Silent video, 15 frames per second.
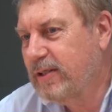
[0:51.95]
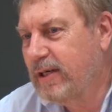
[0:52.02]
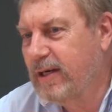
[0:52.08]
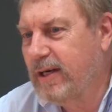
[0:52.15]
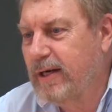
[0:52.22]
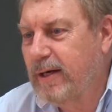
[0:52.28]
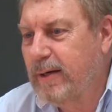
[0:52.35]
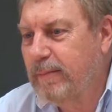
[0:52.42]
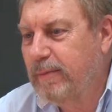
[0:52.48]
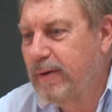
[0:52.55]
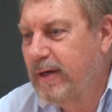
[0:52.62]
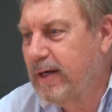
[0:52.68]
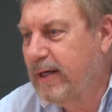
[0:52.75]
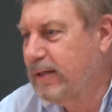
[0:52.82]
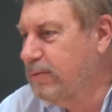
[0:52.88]
Um,
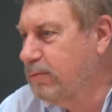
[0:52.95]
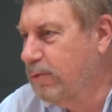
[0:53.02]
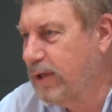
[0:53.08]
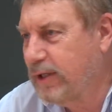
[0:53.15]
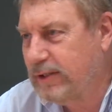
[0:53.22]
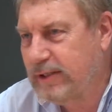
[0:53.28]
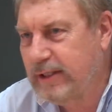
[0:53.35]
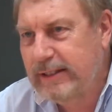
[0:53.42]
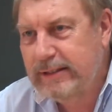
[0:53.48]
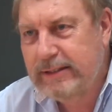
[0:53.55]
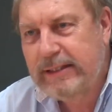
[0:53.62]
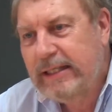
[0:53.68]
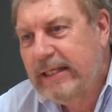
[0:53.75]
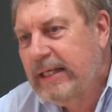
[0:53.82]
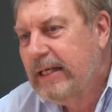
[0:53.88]
I'd worked
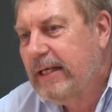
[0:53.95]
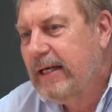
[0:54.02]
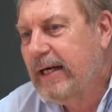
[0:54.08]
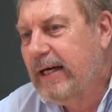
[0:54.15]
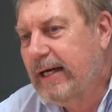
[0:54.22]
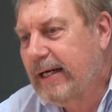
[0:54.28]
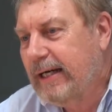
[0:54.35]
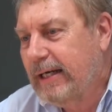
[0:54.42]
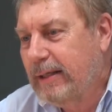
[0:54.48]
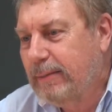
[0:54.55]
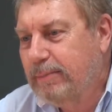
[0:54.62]
in uh,